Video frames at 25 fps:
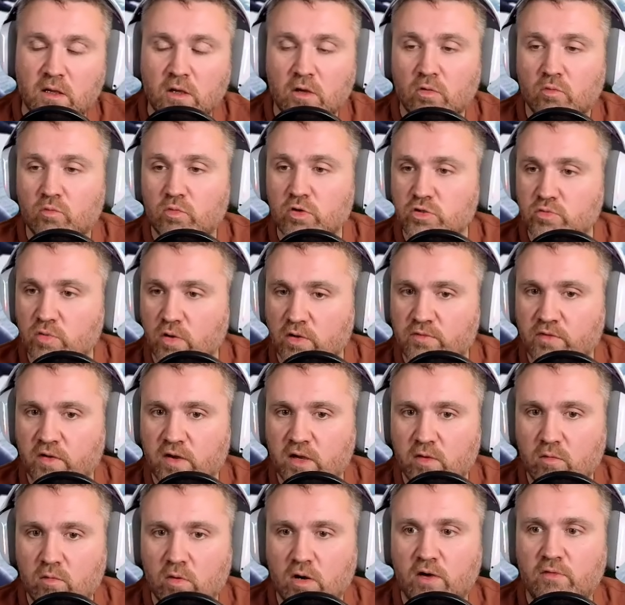which works very
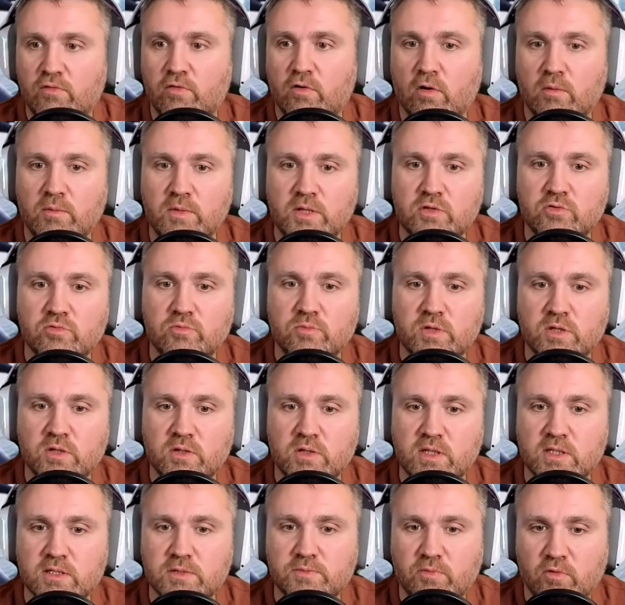well for me, to be
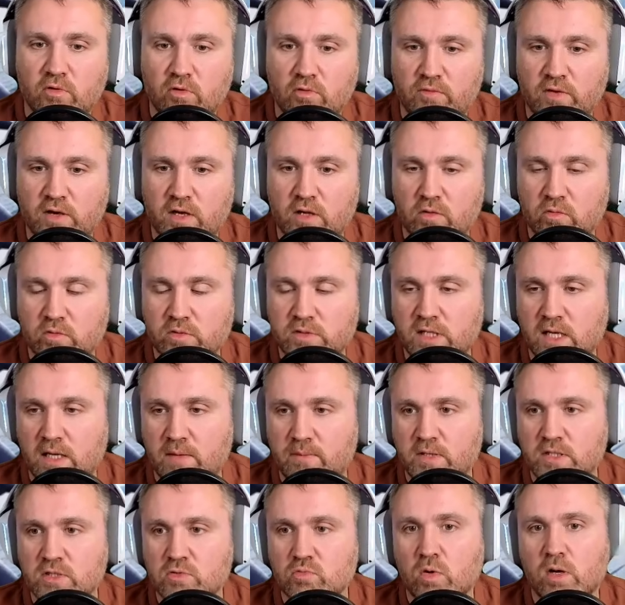honest, for a very long time
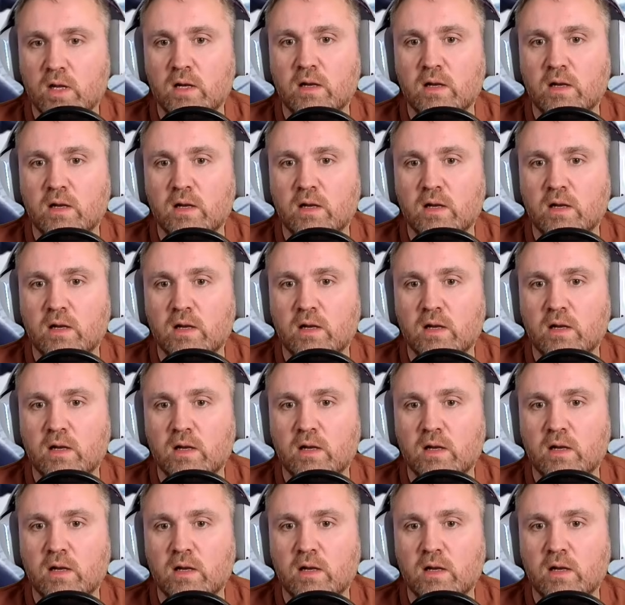as well,